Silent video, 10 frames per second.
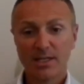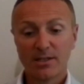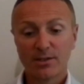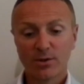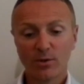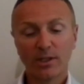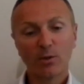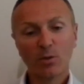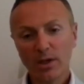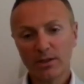So the
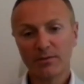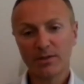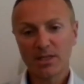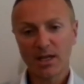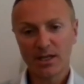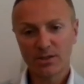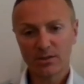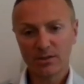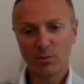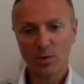quality of the
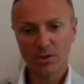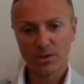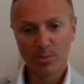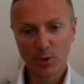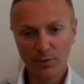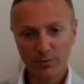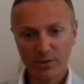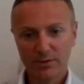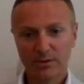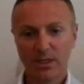installation was
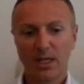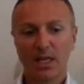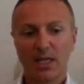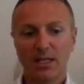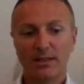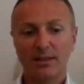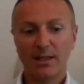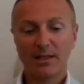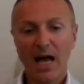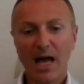improved,
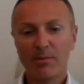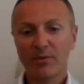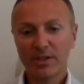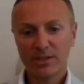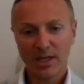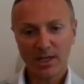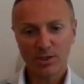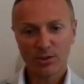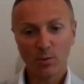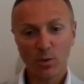the time of
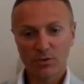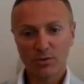installation was